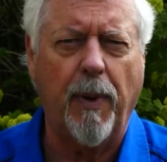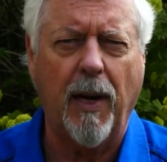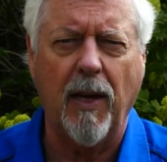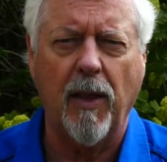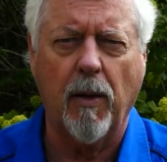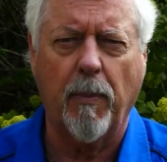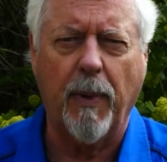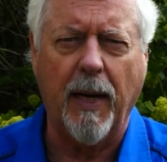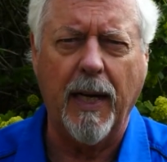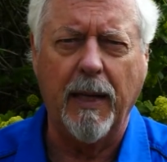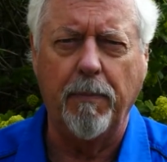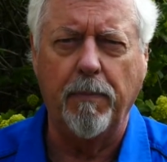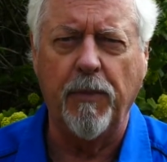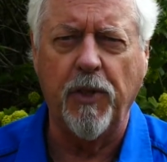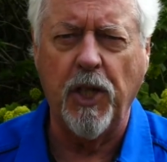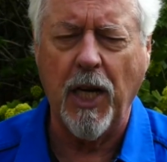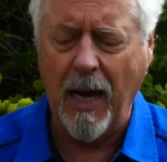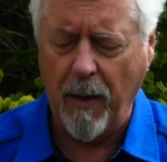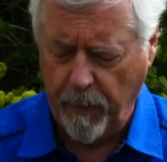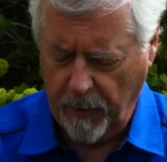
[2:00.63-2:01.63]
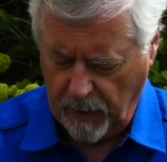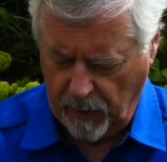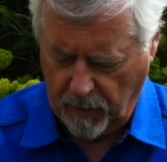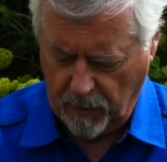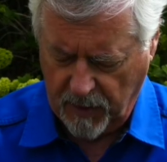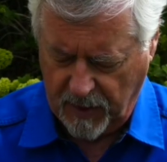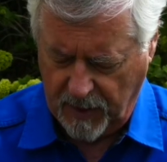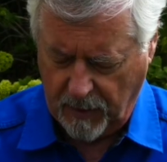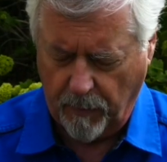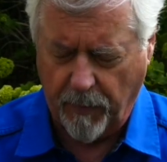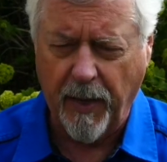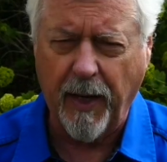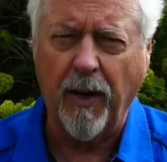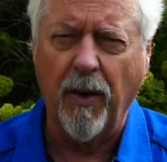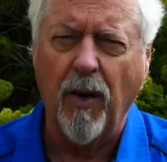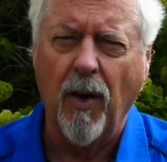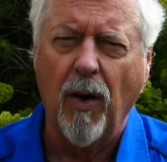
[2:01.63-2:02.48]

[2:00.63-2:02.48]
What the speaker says: either by jamming it on something